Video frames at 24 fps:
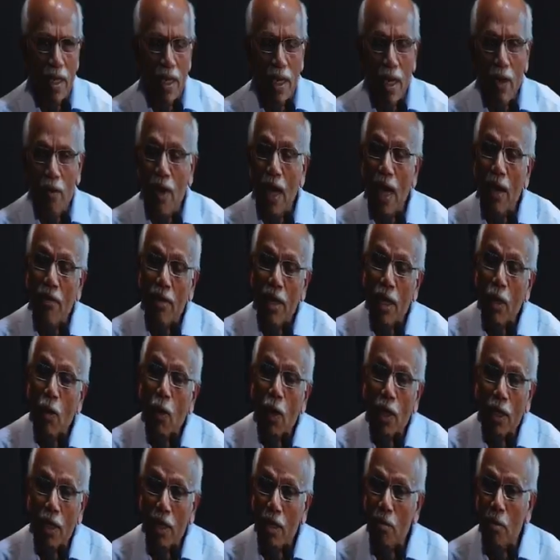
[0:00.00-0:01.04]
Now, having
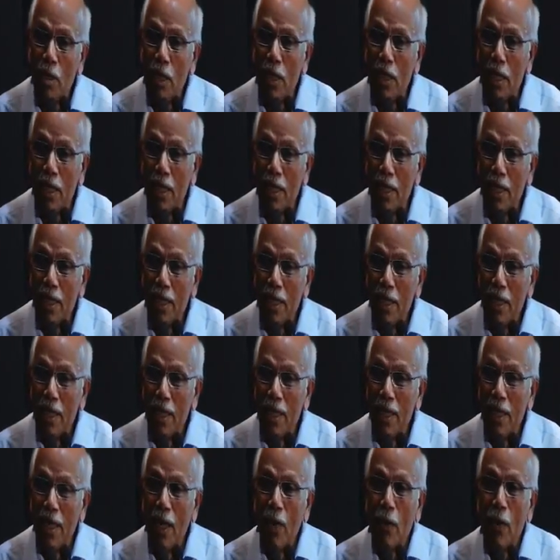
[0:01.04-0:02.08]
got the money,
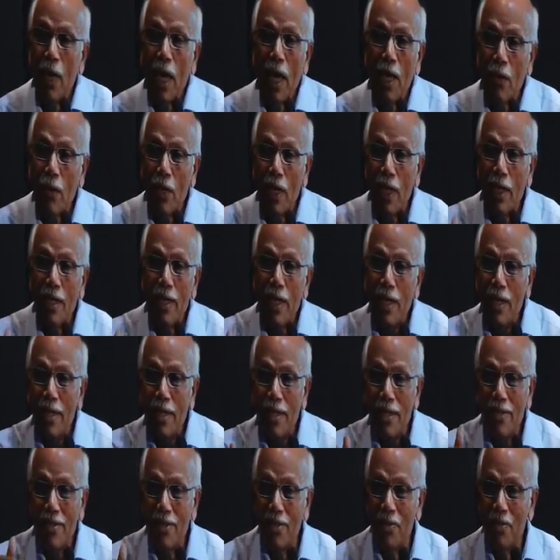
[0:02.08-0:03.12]
now calculate the
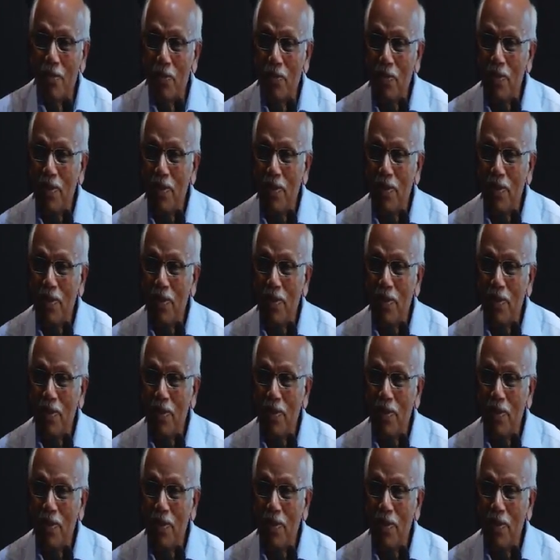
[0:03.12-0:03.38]
interest.